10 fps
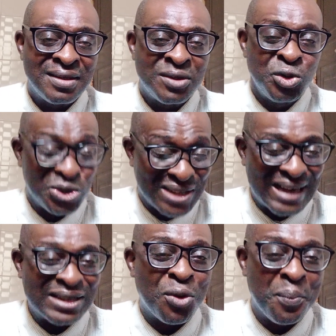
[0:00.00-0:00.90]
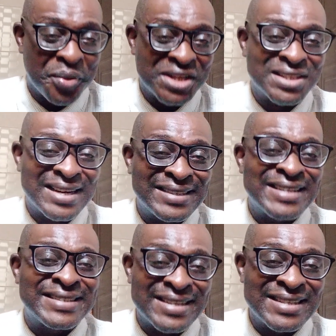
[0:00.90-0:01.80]
Those are the
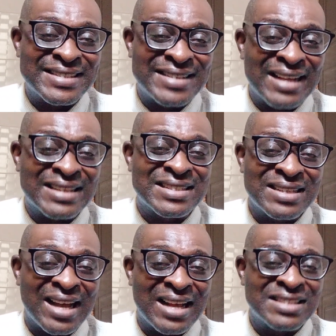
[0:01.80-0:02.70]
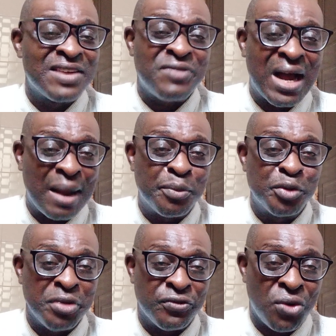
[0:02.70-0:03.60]
unprecedented things that has never
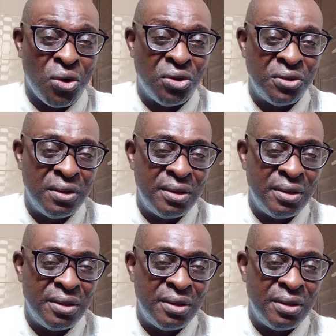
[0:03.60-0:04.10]
happened before,